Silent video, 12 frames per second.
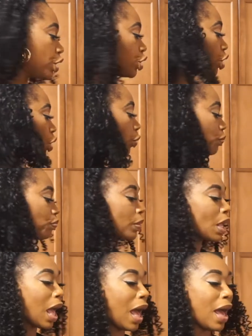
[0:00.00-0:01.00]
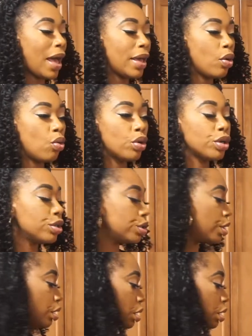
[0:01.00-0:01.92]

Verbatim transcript: So I ordered